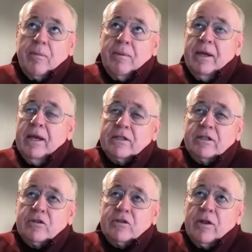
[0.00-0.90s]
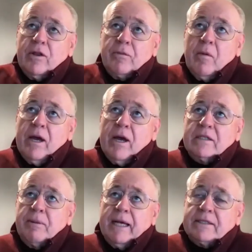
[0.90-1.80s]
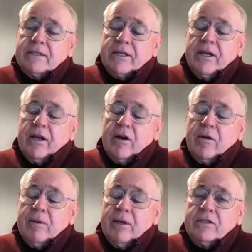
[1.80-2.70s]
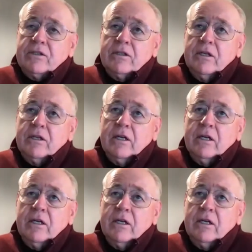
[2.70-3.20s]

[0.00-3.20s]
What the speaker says: on a beach, and there's only three ways plastic can get on a beach.